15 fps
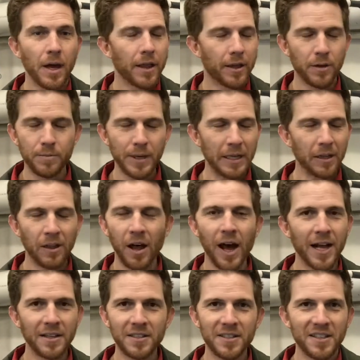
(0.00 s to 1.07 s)
There'd be
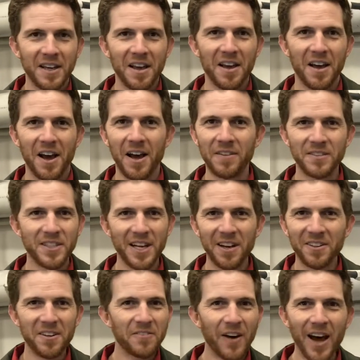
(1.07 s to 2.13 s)
lots of
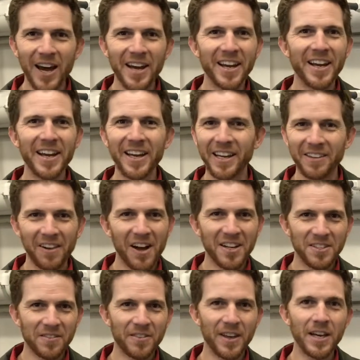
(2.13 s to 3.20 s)
cell dividing and
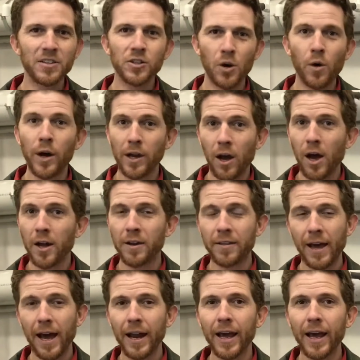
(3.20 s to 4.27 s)
lots of things going on in
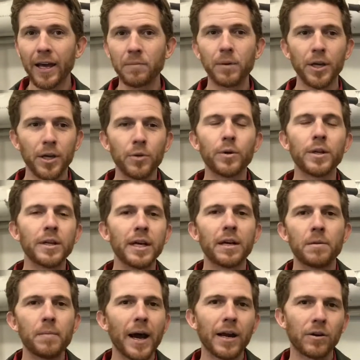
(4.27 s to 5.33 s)
that egg, but you would need
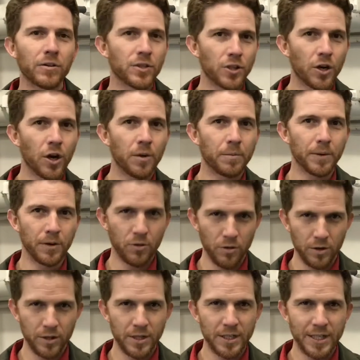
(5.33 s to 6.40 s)
a microscope in
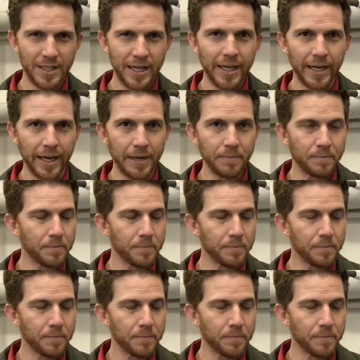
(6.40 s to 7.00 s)
order to see it.